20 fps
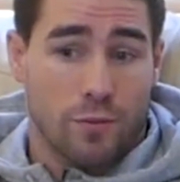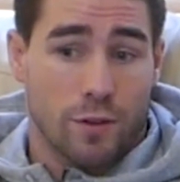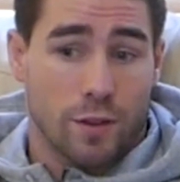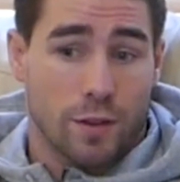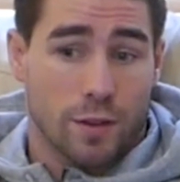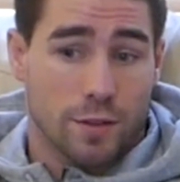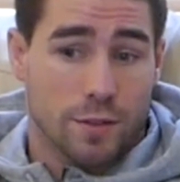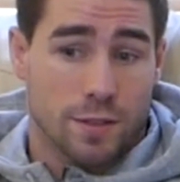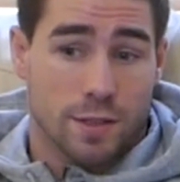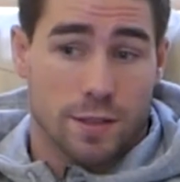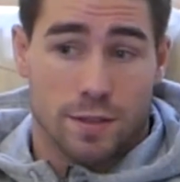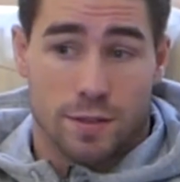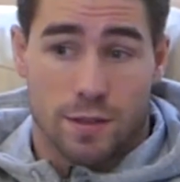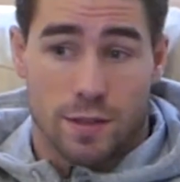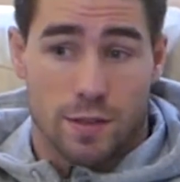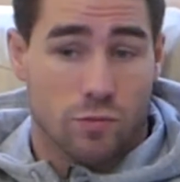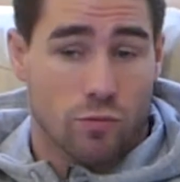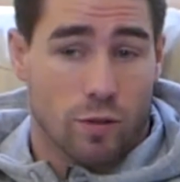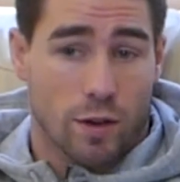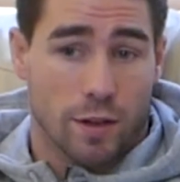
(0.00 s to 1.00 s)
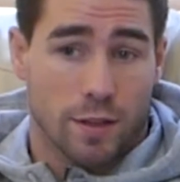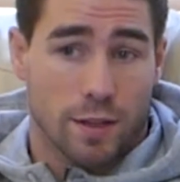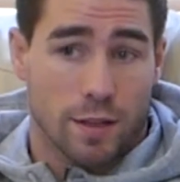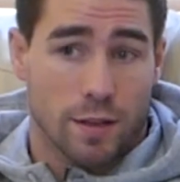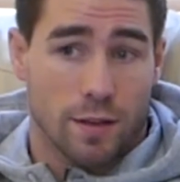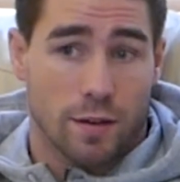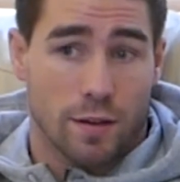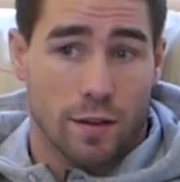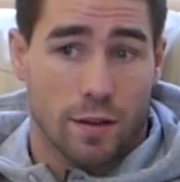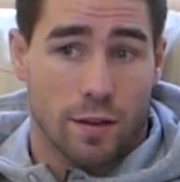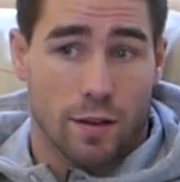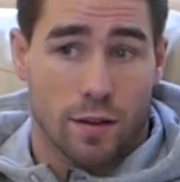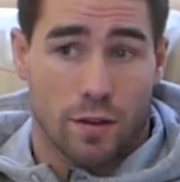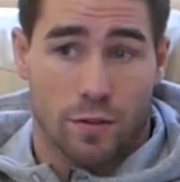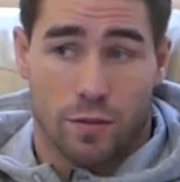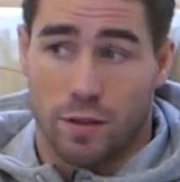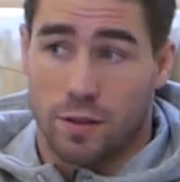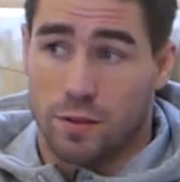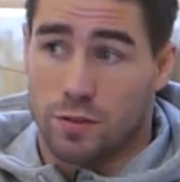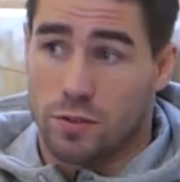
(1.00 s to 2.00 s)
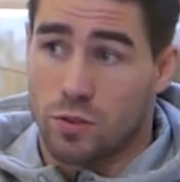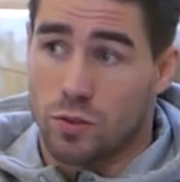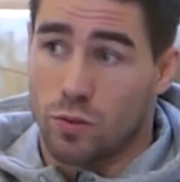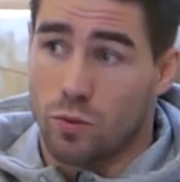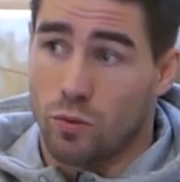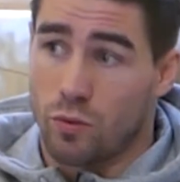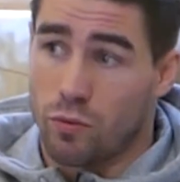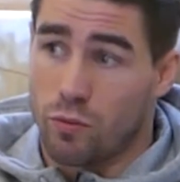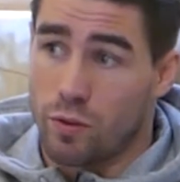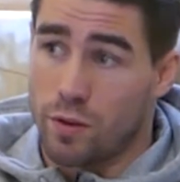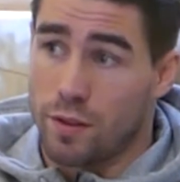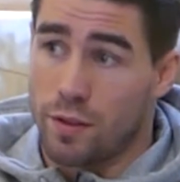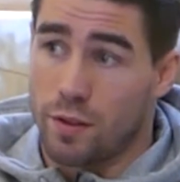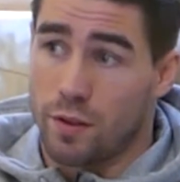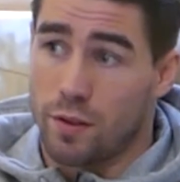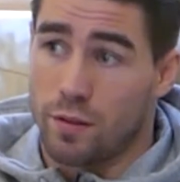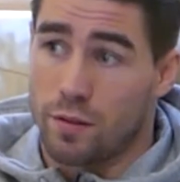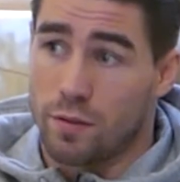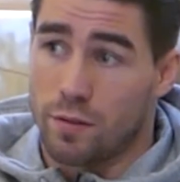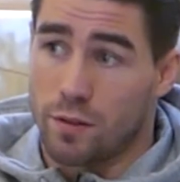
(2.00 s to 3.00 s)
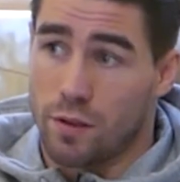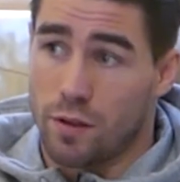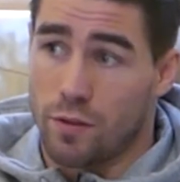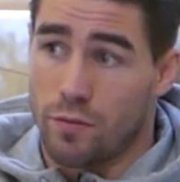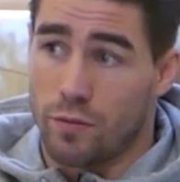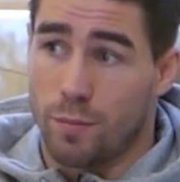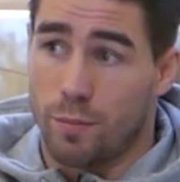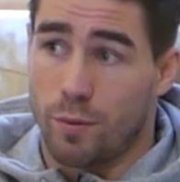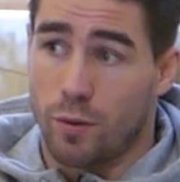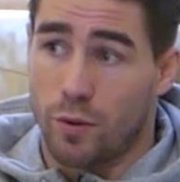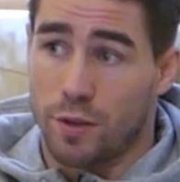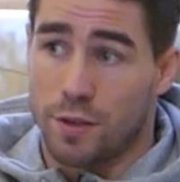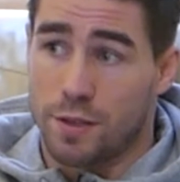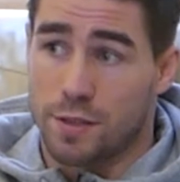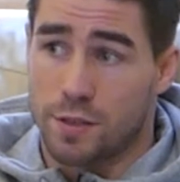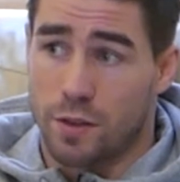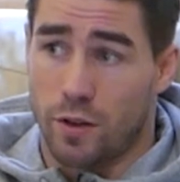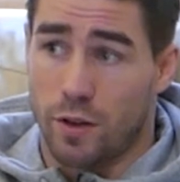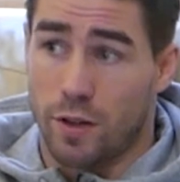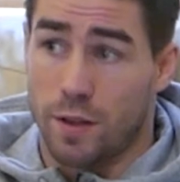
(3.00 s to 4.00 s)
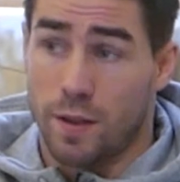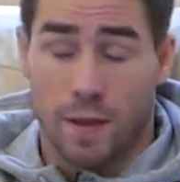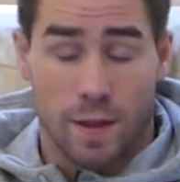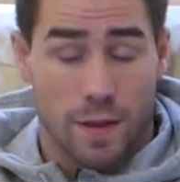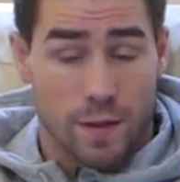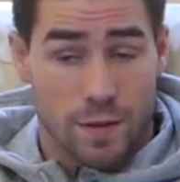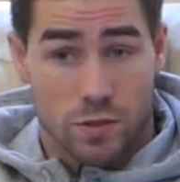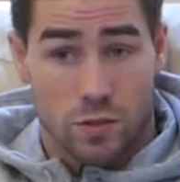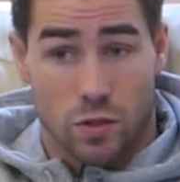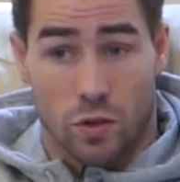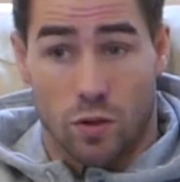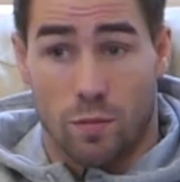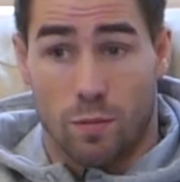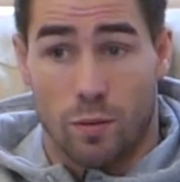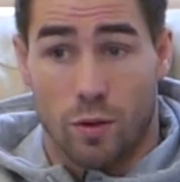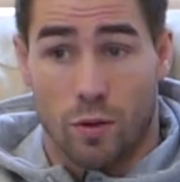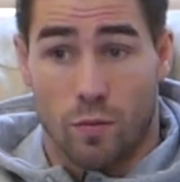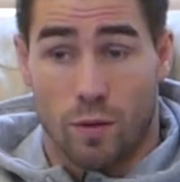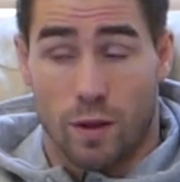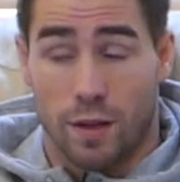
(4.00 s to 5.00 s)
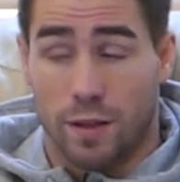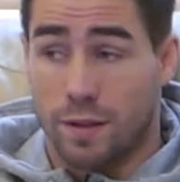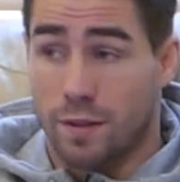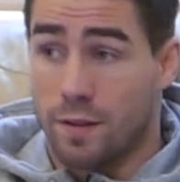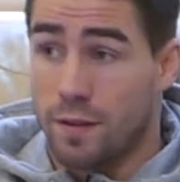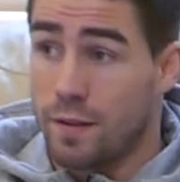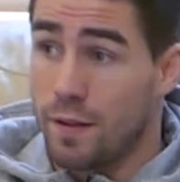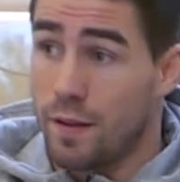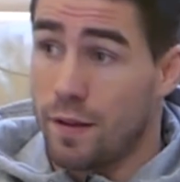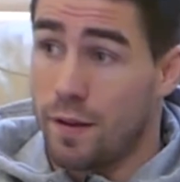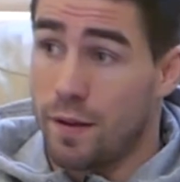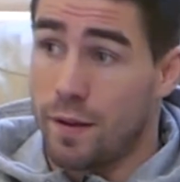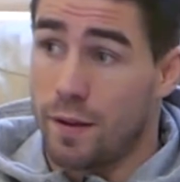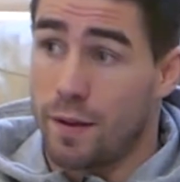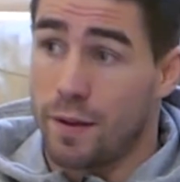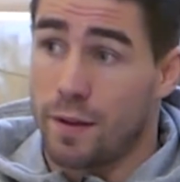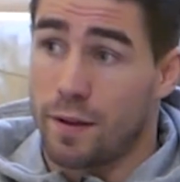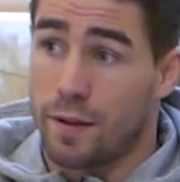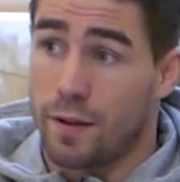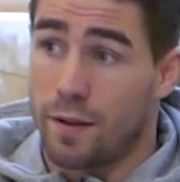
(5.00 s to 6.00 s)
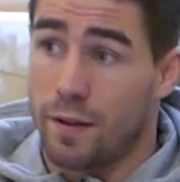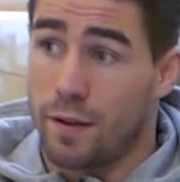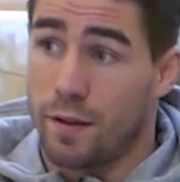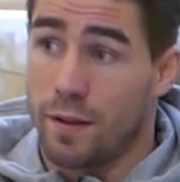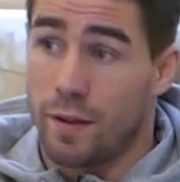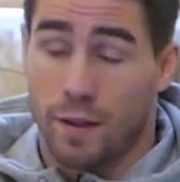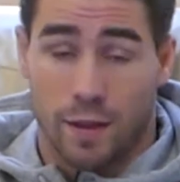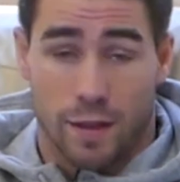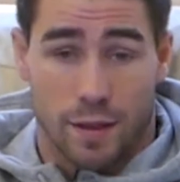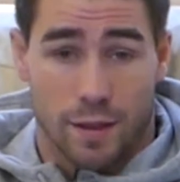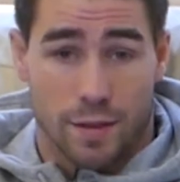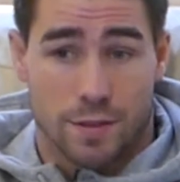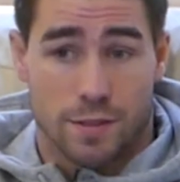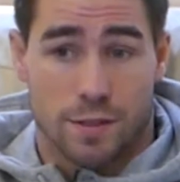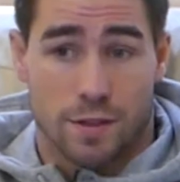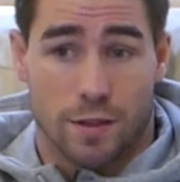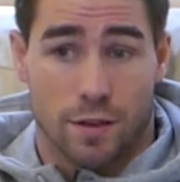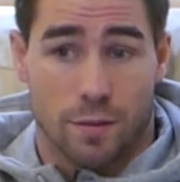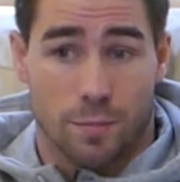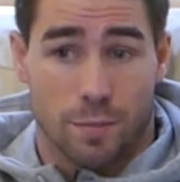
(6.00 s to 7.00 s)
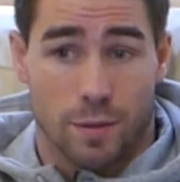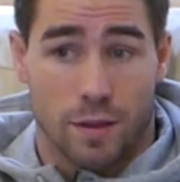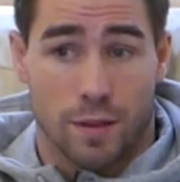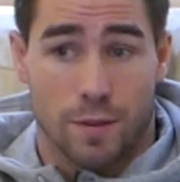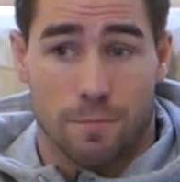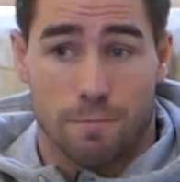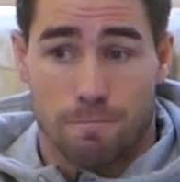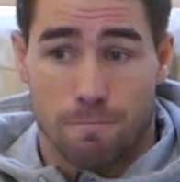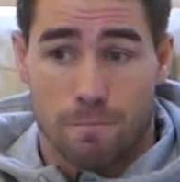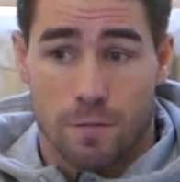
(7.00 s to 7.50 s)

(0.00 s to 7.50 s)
because he's ranked in, I think, two or three of the governing bodies high, so am I ranked, and it's going to be,